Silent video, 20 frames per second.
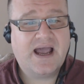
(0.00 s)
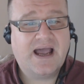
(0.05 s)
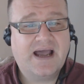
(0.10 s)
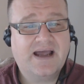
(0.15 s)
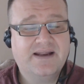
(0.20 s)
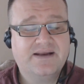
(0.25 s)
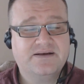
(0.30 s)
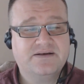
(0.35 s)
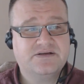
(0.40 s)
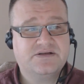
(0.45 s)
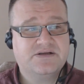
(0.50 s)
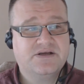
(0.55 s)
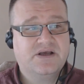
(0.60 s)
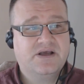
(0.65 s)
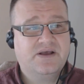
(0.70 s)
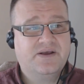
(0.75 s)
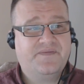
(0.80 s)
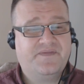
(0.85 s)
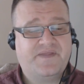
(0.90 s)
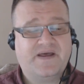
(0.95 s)
And
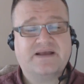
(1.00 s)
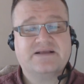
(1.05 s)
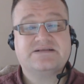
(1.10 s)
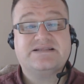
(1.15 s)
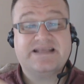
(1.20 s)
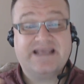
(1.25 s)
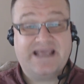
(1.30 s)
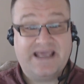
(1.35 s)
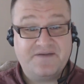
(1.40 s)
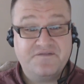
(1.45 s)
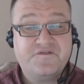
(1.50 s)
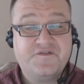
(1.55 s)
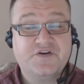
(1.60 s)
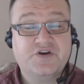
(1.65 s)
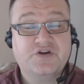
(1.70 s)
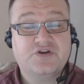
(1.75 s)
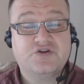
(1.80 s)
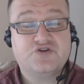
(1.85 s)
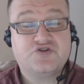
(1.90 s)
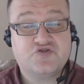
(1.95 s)
that's the
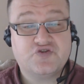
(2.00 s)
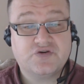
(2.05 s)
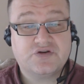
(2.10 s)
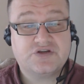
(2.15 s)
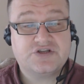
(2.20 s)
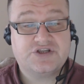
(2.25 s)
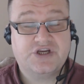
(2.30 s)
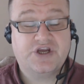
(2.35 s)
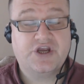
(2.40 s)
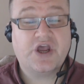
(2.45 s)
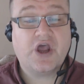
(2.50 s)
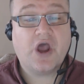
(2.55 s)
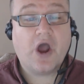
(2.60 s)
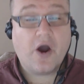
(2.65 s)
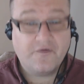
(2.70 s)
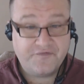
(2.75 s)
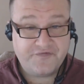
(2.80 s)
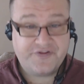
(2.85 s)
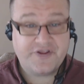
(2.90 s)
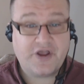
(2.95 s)
infinite structure
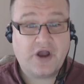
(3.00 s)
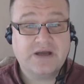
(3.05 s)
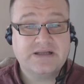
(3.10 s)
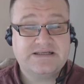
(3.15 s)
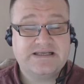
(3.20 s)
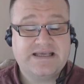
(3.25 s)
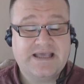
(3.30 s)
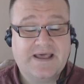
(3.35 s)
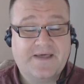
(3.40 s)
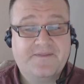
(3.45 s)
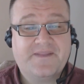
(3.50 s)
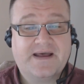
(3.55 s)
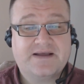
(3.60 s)
of the idea.